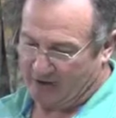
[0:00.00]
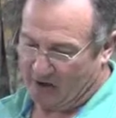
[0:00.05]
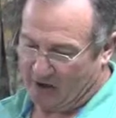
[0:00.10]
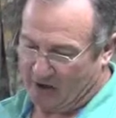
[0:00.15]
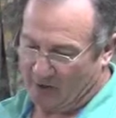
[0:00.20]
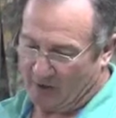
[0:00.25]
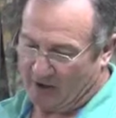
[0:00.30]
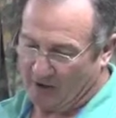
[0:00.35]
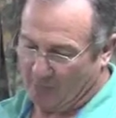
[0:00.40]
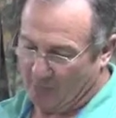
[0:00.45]

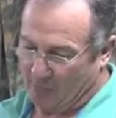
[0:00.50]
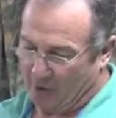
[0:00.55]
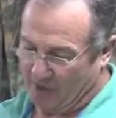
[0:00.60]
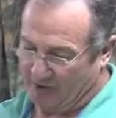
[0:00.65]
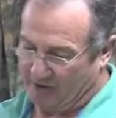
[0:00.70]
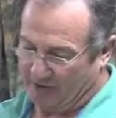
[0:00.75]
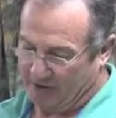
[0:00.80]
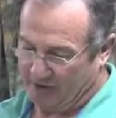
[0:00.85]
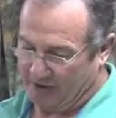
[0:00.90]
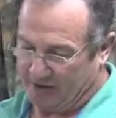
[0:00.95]
no one
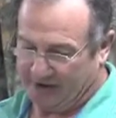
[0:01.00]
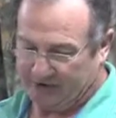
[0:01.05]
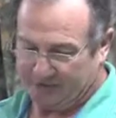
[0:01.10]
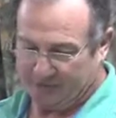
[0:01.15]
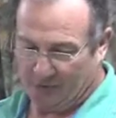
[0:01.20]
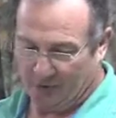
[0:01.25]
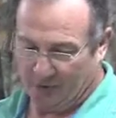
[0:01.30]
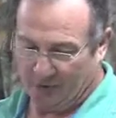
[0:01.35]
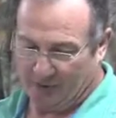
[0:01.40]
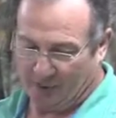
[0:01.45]
more than I
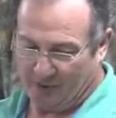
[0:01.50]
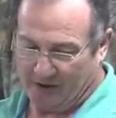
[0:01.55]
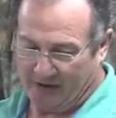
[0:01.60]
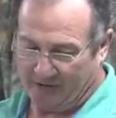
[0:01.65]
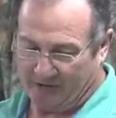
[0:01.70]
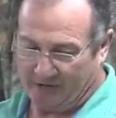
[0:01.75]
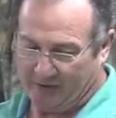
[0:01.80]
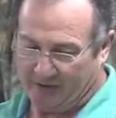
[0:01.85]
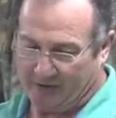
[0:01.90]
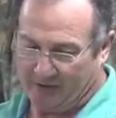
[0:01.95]
is more aware
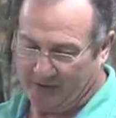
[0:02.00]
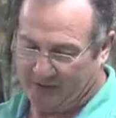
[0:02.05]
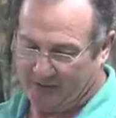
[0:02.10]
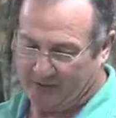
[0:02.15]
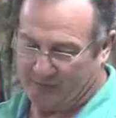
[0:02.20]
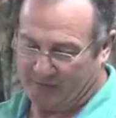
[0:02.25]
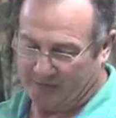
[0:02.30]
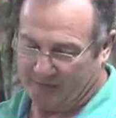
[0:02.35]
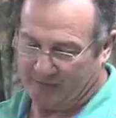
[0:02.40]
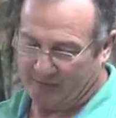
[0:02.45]
of the threat
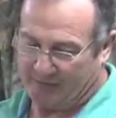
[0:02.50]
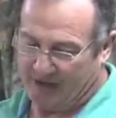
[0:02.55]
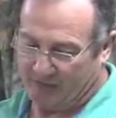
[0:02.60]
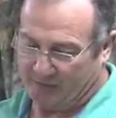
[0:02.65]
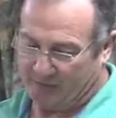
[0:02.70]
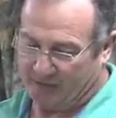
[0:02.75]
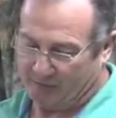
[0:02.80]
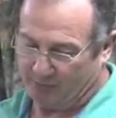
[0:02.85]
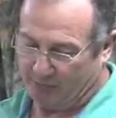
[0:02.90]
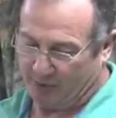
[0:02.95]
to my
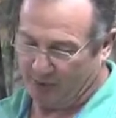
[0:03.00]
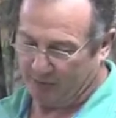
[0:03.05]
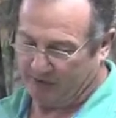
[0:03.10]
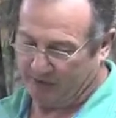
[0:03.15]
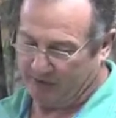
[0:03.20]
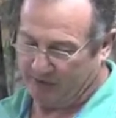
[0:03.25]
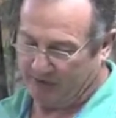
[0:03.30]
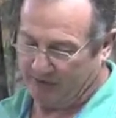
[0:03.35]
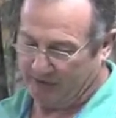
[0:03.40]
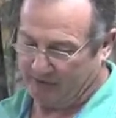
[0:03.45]
family and
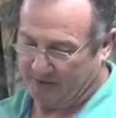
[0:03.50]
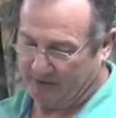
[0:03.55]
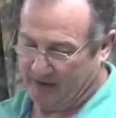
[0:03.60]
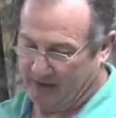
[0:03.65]
property